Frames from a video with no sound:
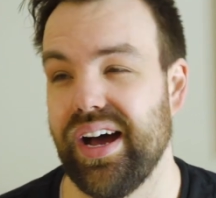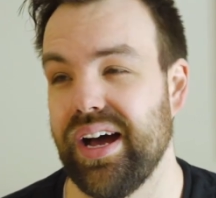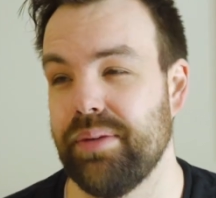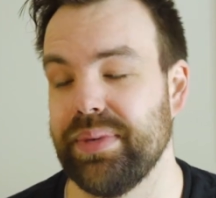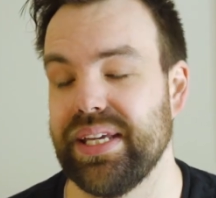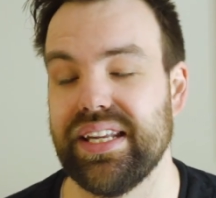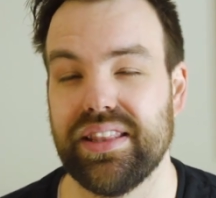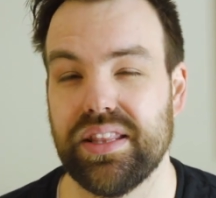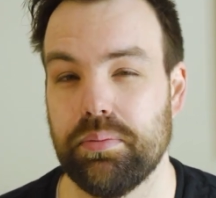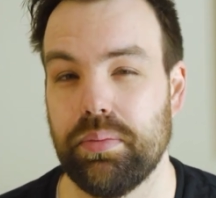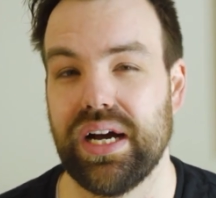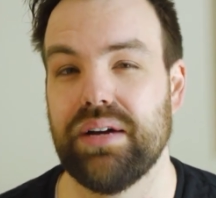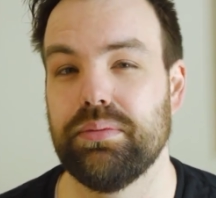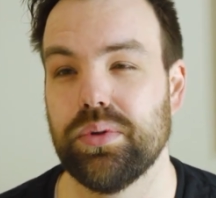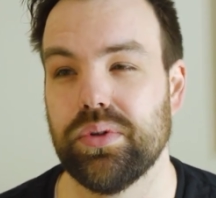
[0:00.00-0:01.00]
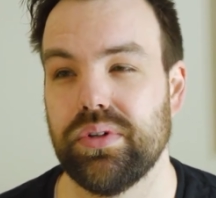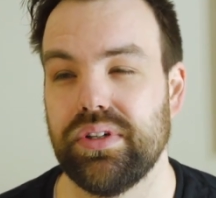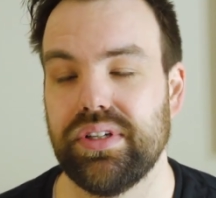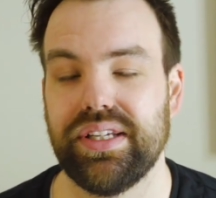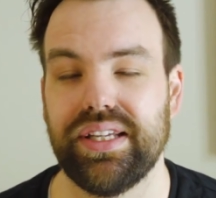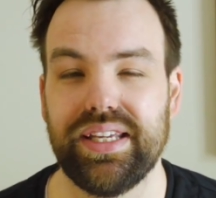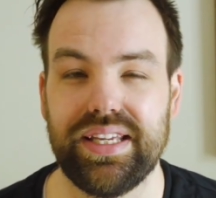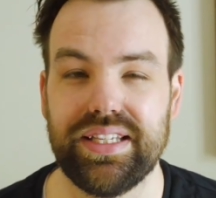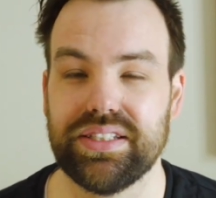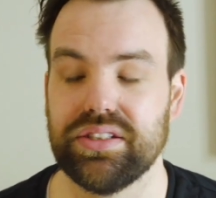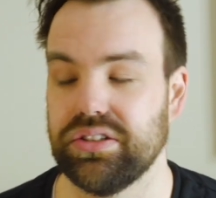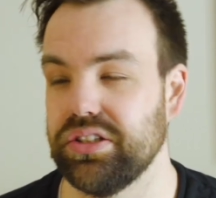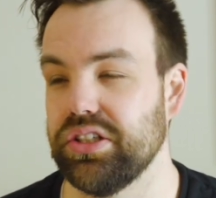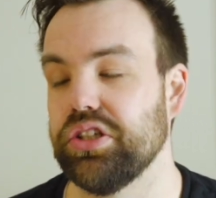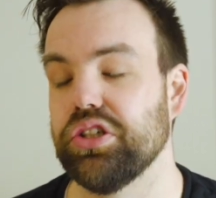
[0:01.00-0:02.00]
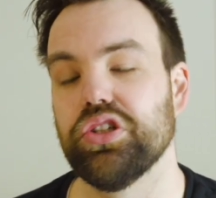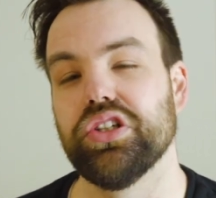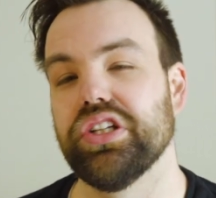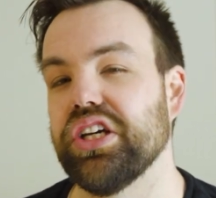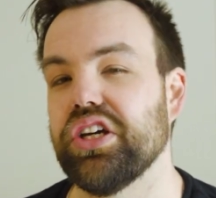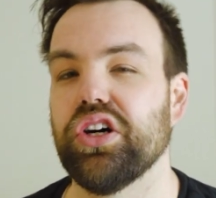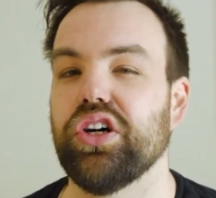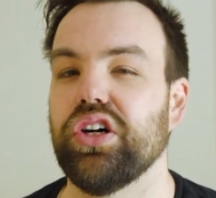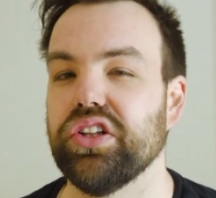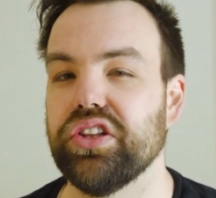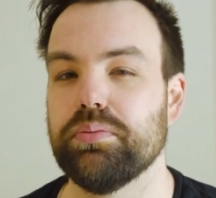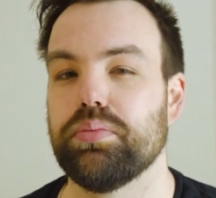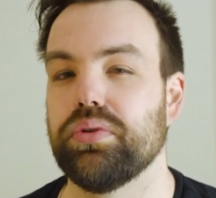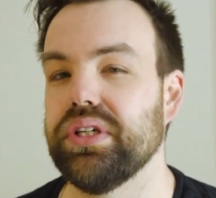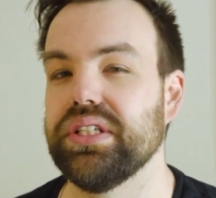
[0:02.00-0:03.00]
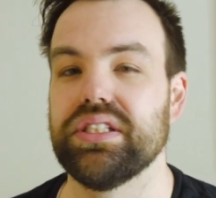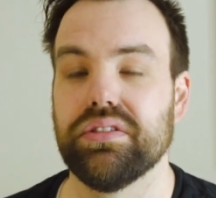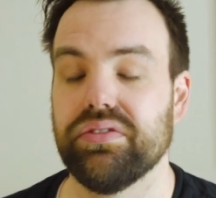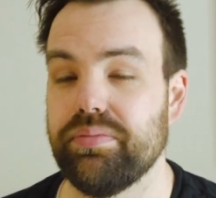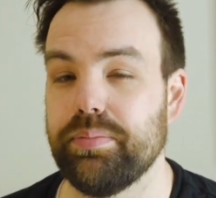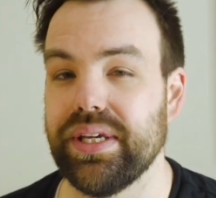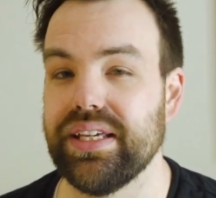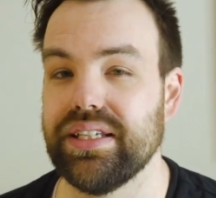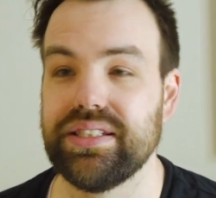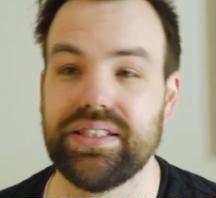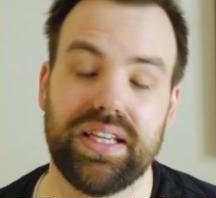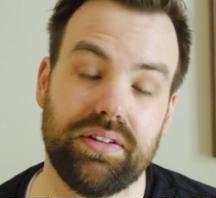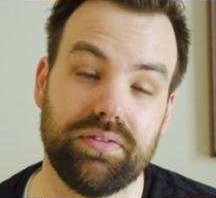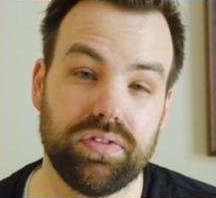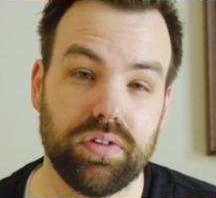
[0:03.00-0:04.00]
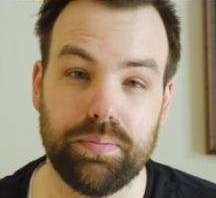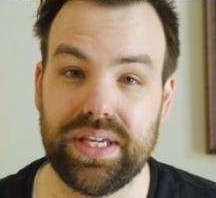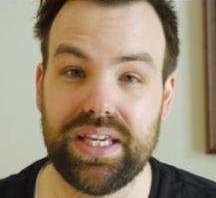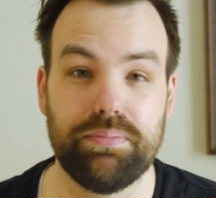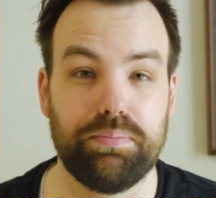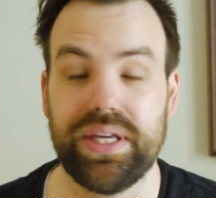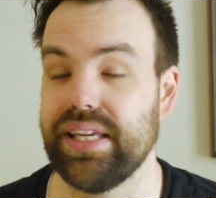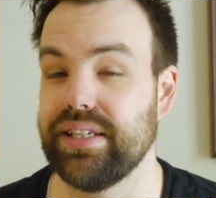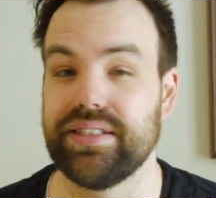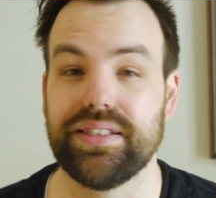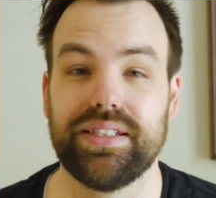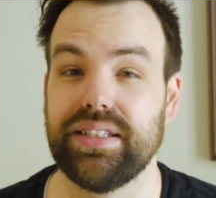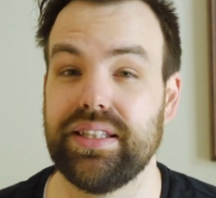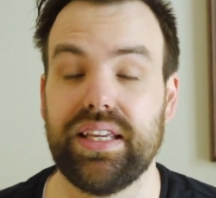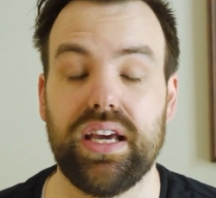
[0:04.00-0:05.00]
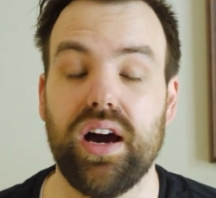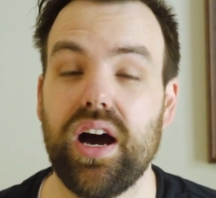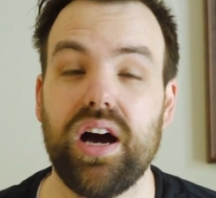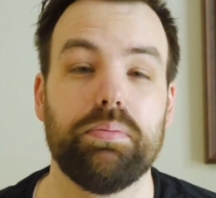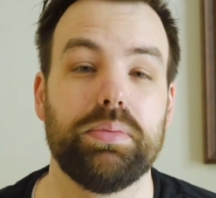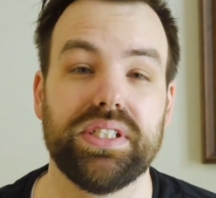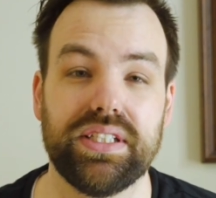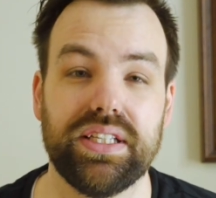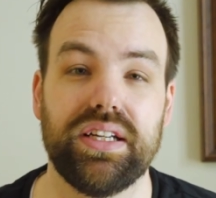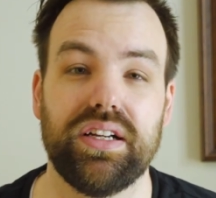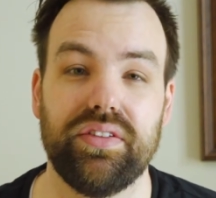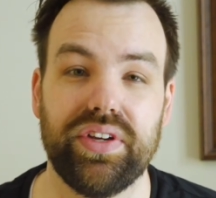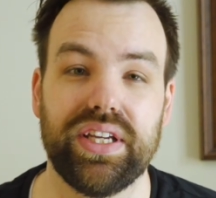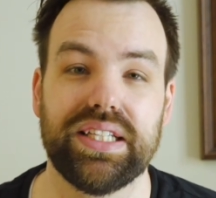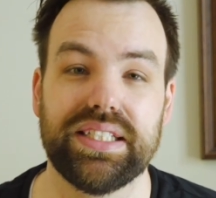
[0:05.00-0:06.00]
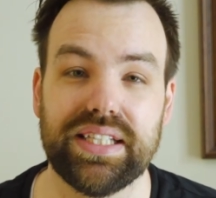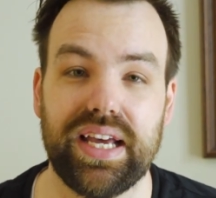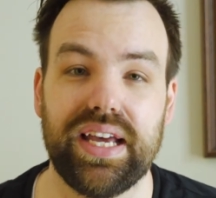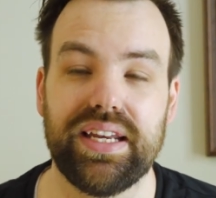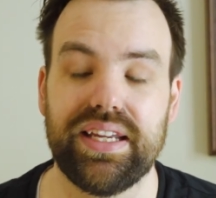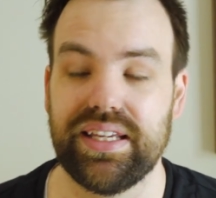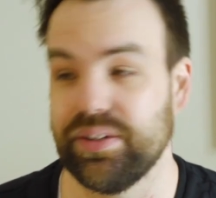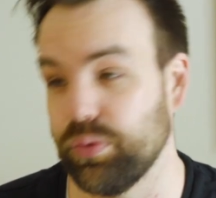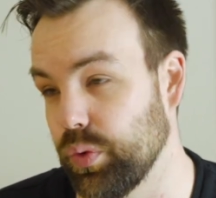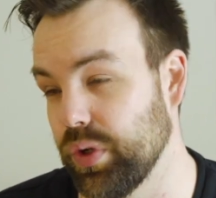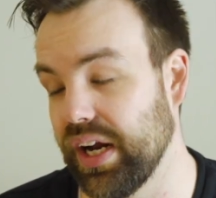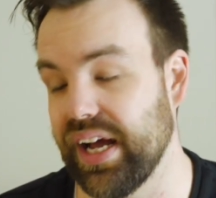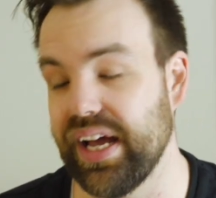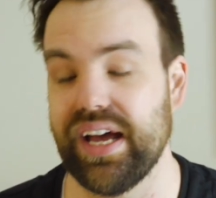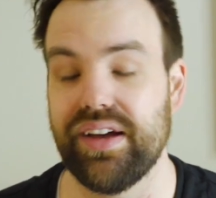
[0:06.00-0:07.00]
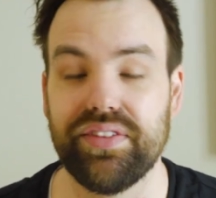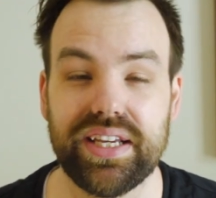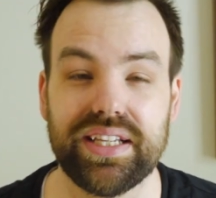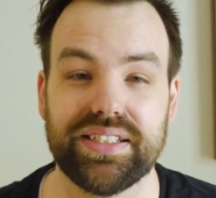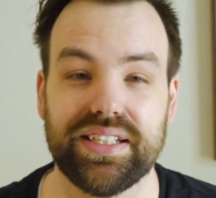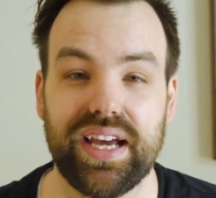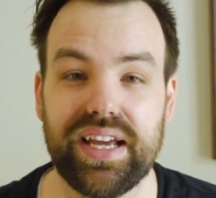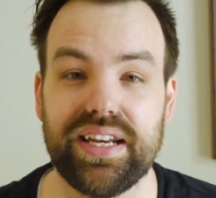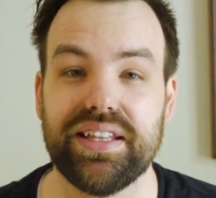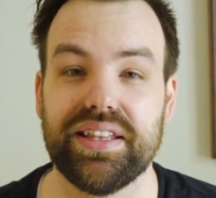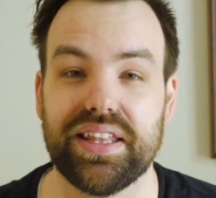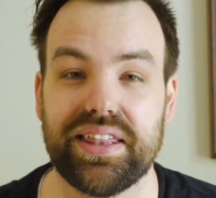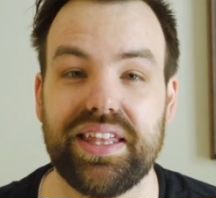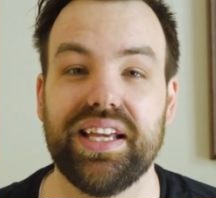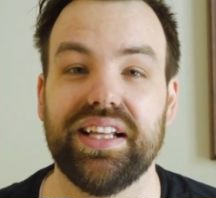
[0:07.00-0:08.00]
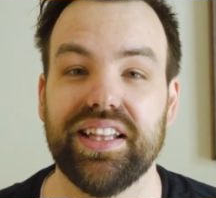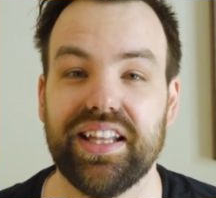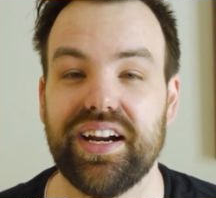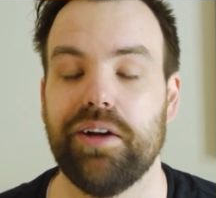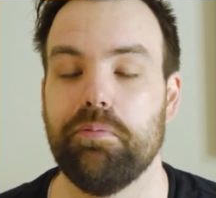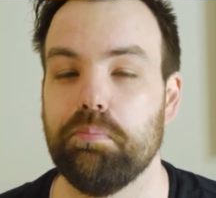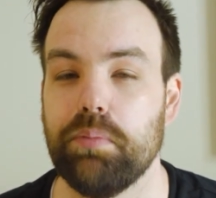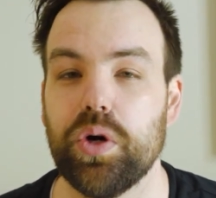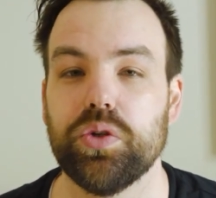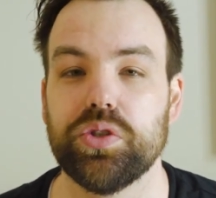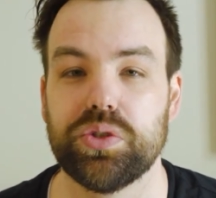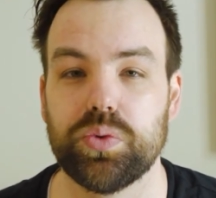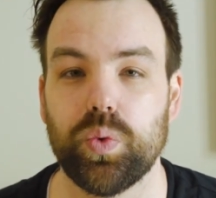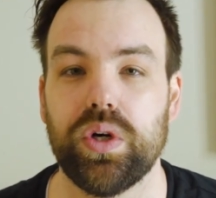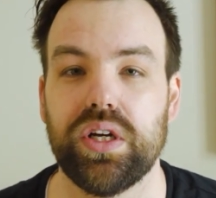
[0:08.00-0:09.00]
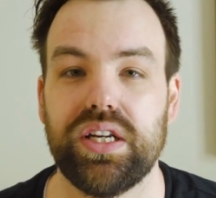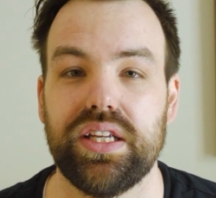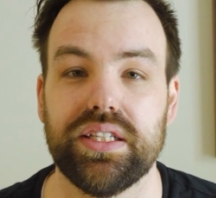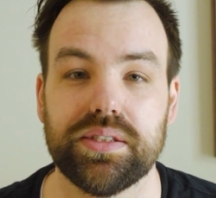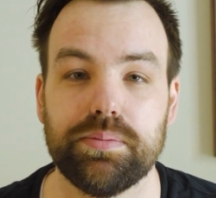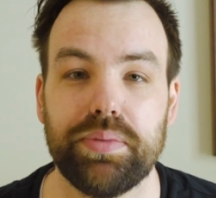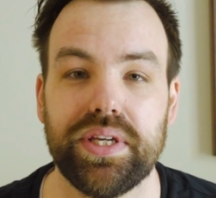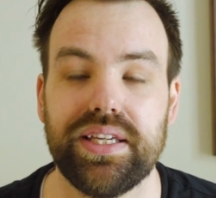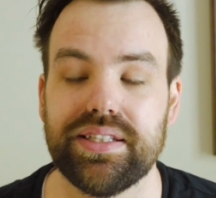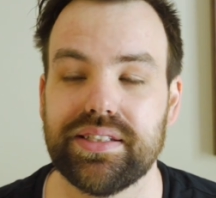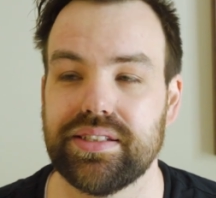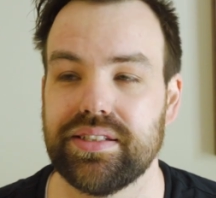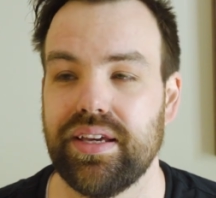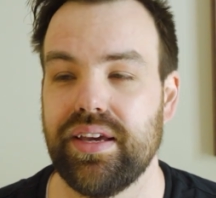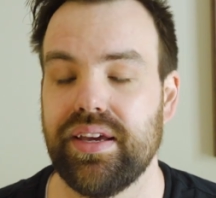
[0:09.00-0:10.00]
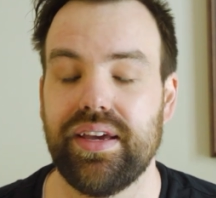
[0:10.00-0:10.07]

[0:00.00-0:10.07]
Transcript: I mean, in the Bible, he's literally called the Prince of Peace. And for me, peace is the opposite of anxiety. When I have anxiety, the thing that I most want is peace.